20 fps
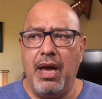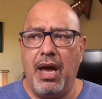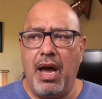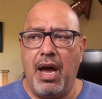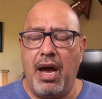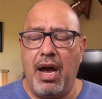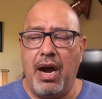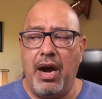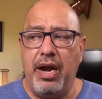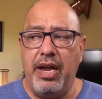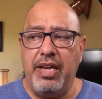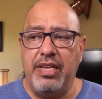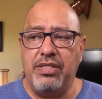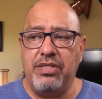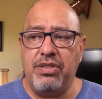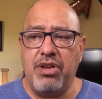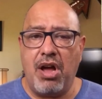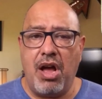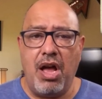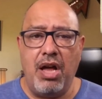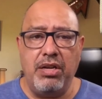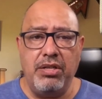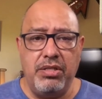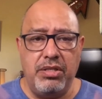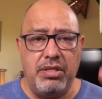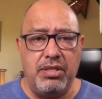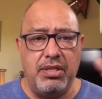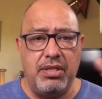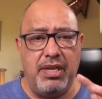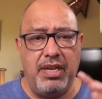are
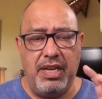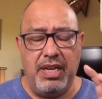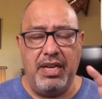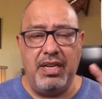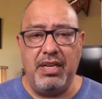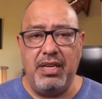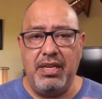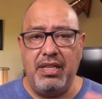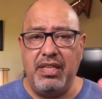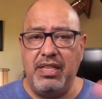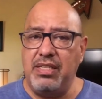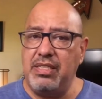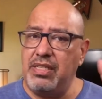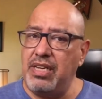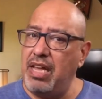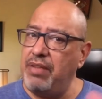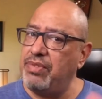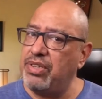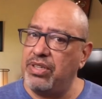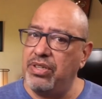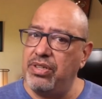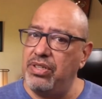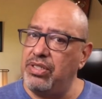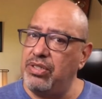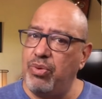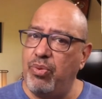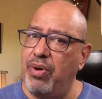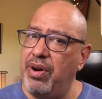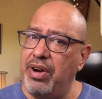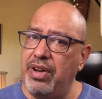ensconced in these neighborhoods
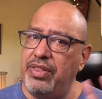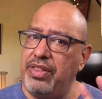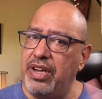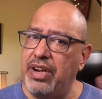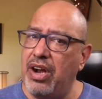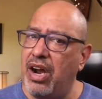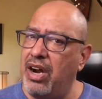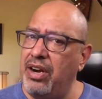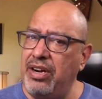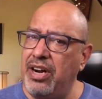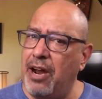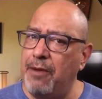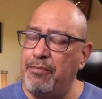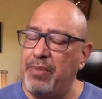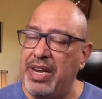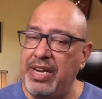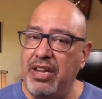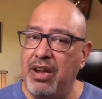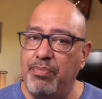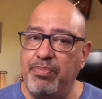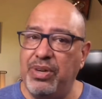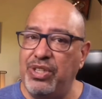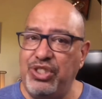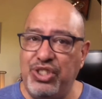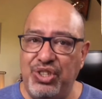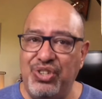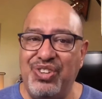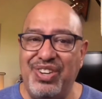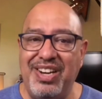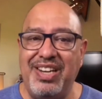where there are not many
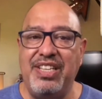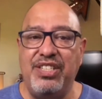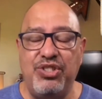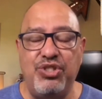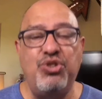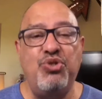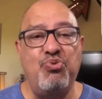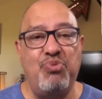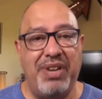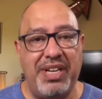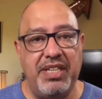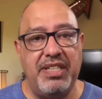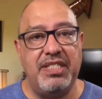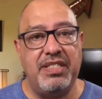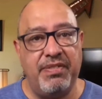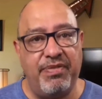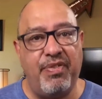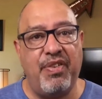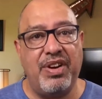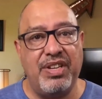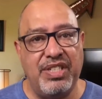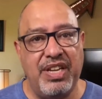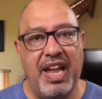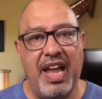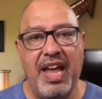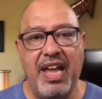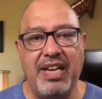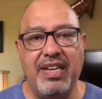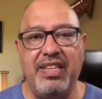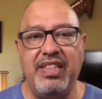opportunities to witness
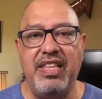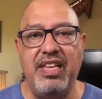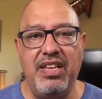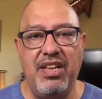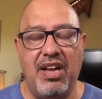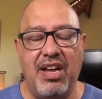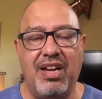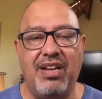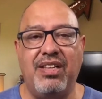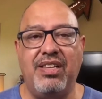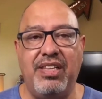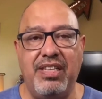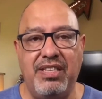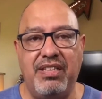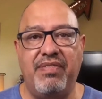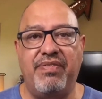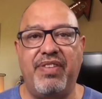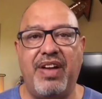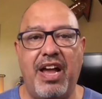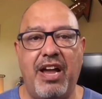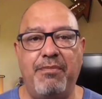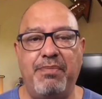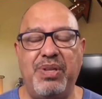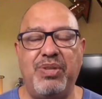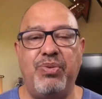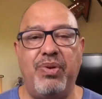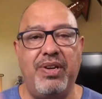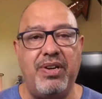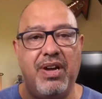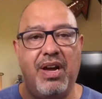firsthand the ugly divide
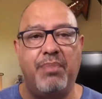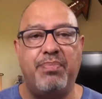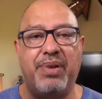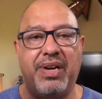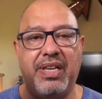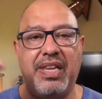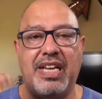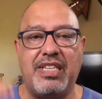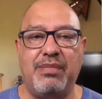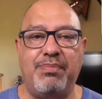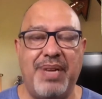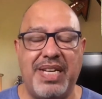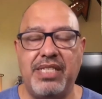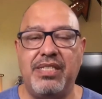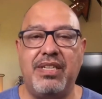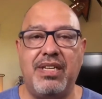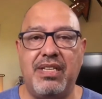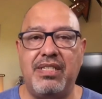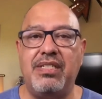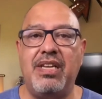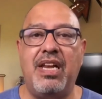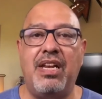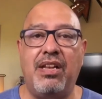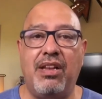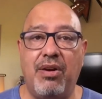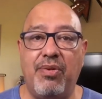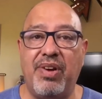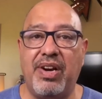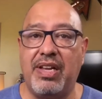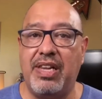between upper-class Mexicans and
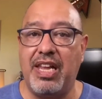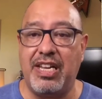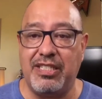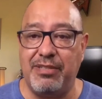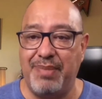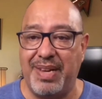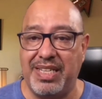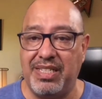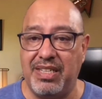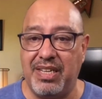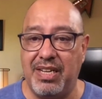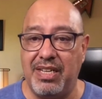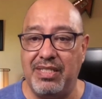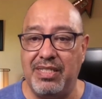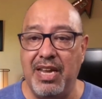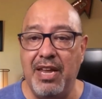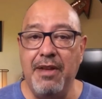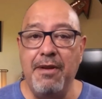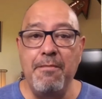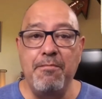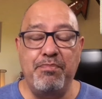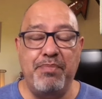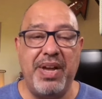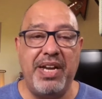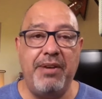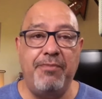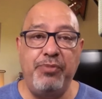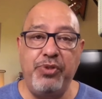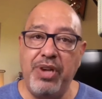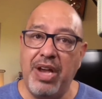lower-class Mexicans.
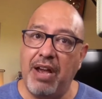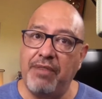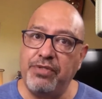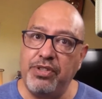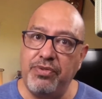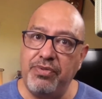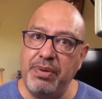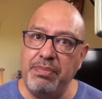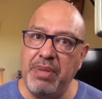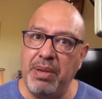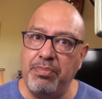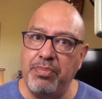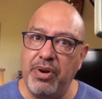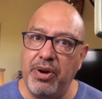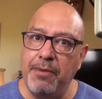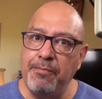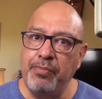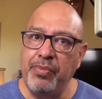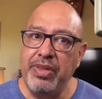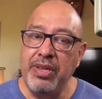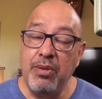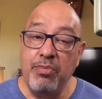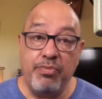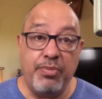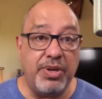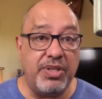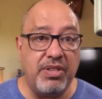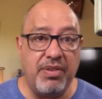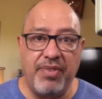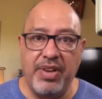But you have to remember,
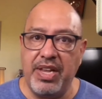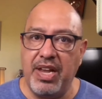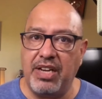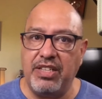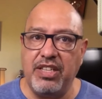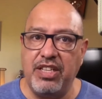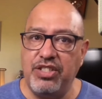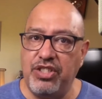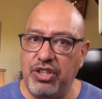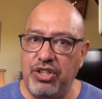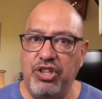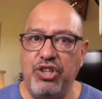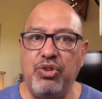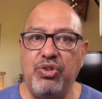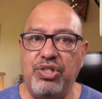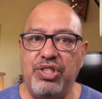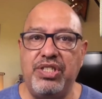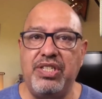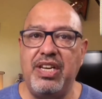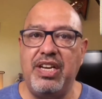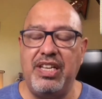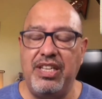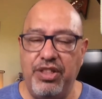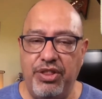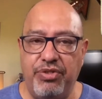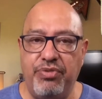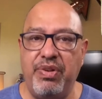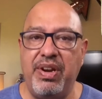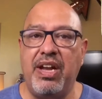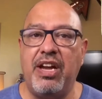Puerto Vallarta is a huge city,
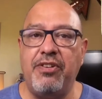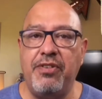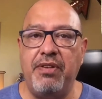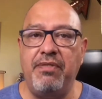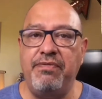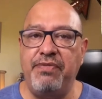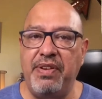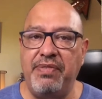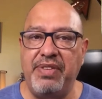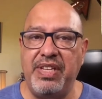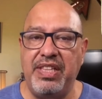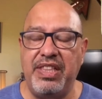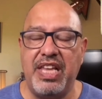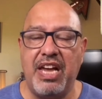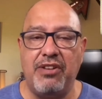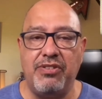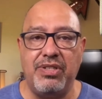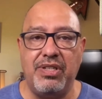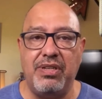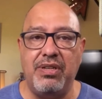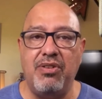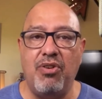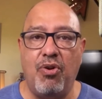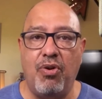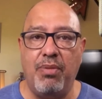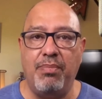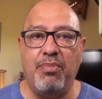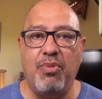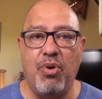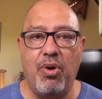350,000
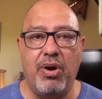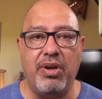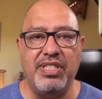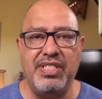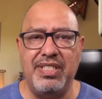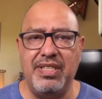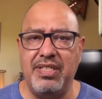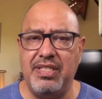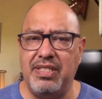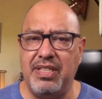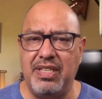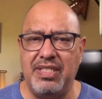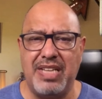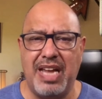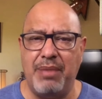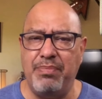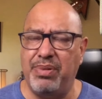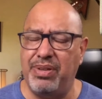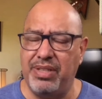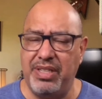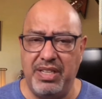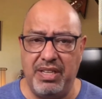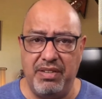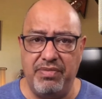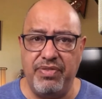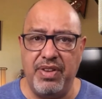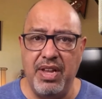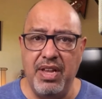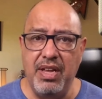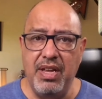or more citizens, I
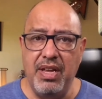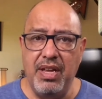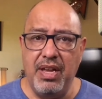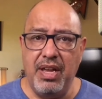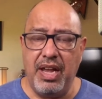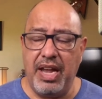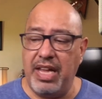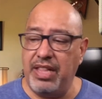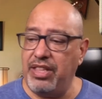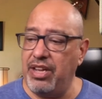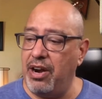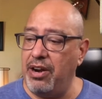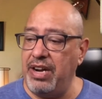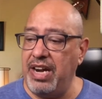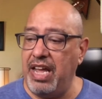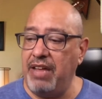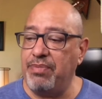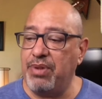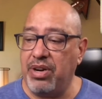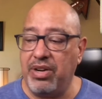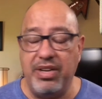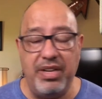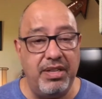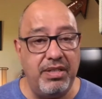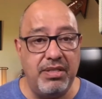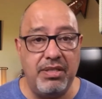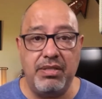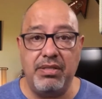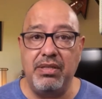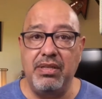believe. And there are
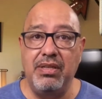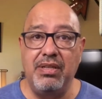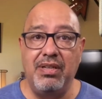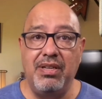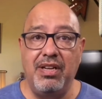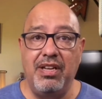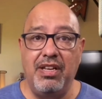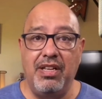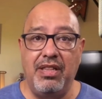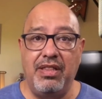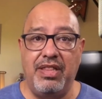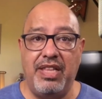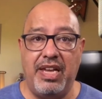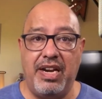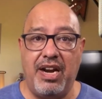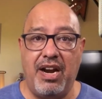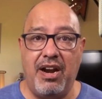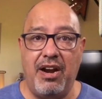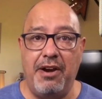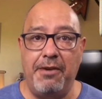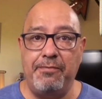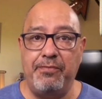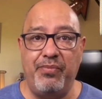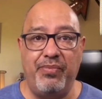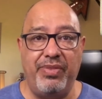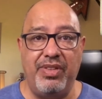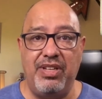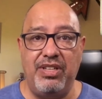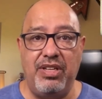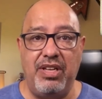neighborhoods that are
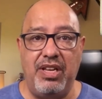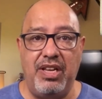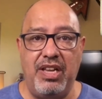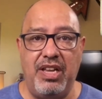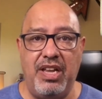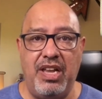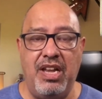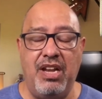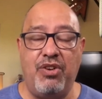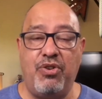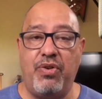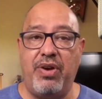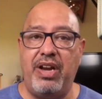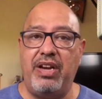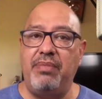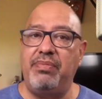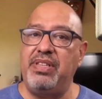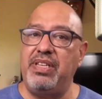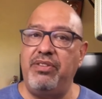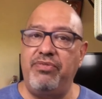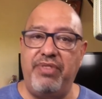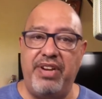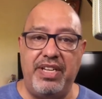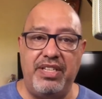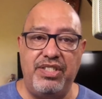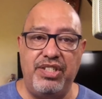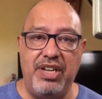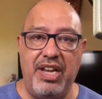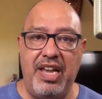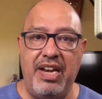incredibly
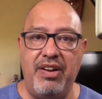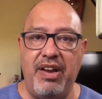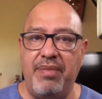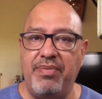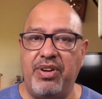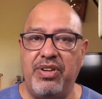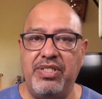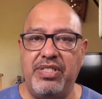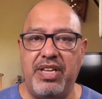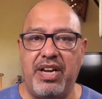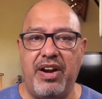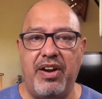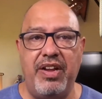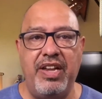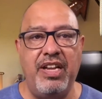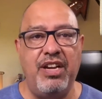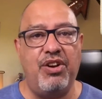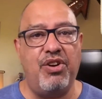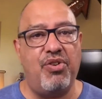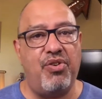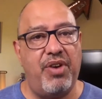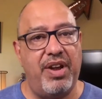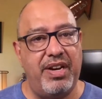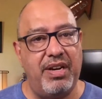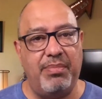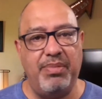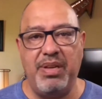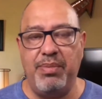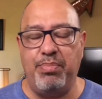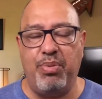rich and neighborhoods that are
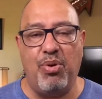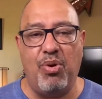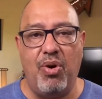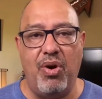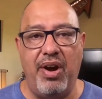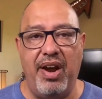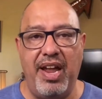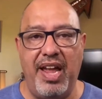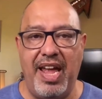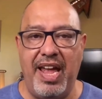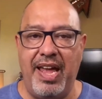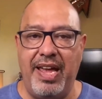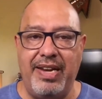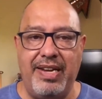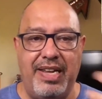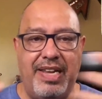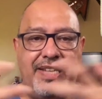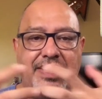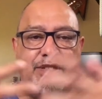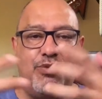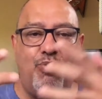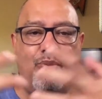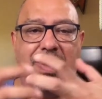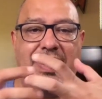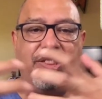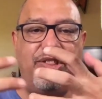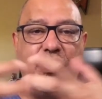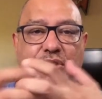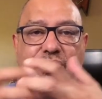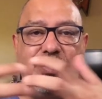incredibly poor. And it's
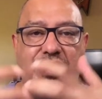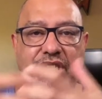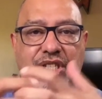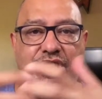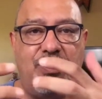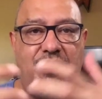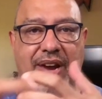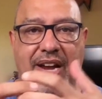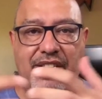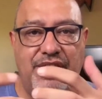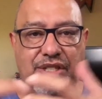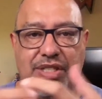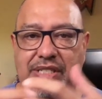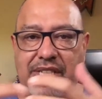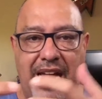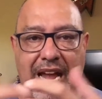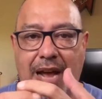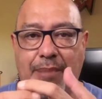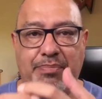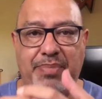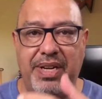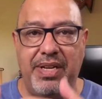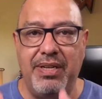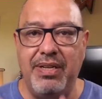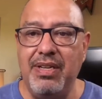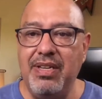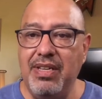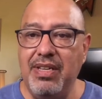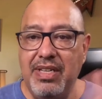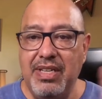when those interactions happen
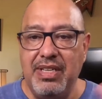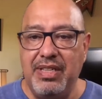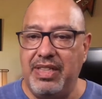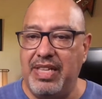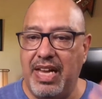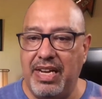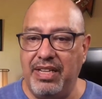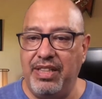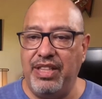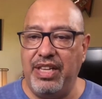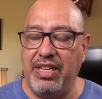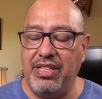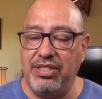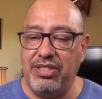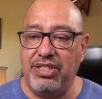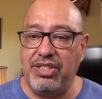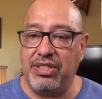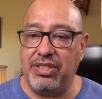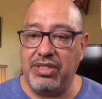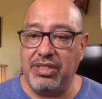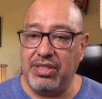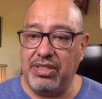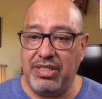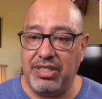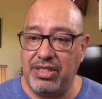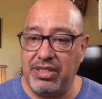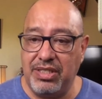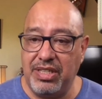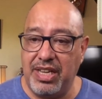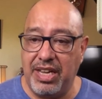that things
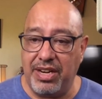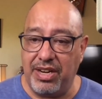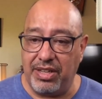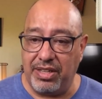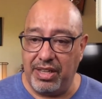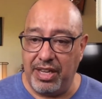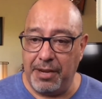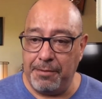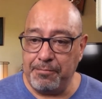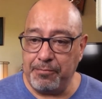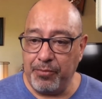just get ugly.